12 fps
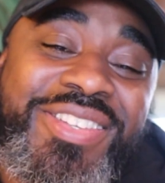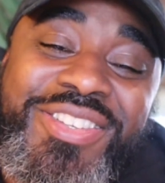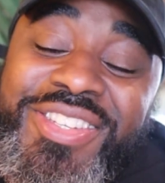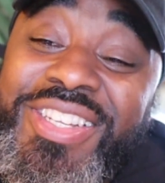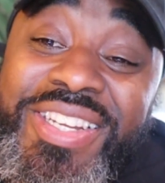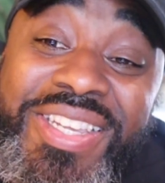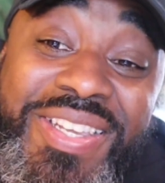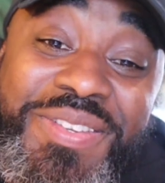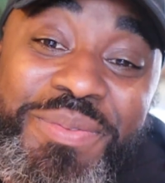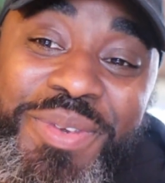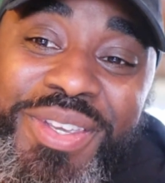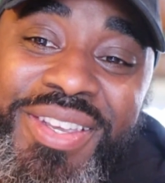So she
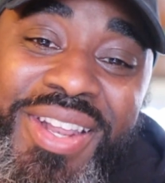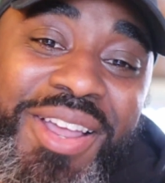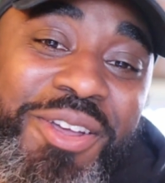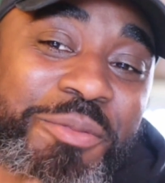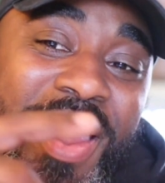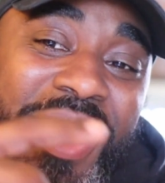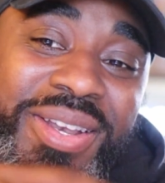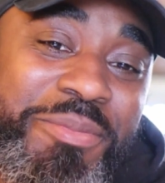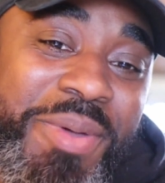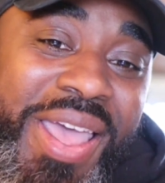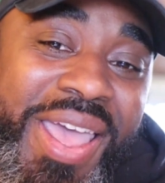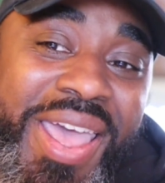leaves me, and I go back to
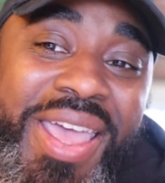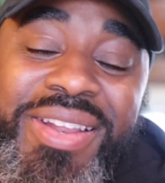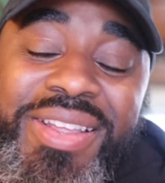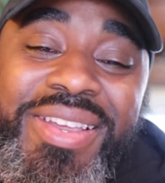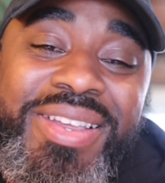get my hat.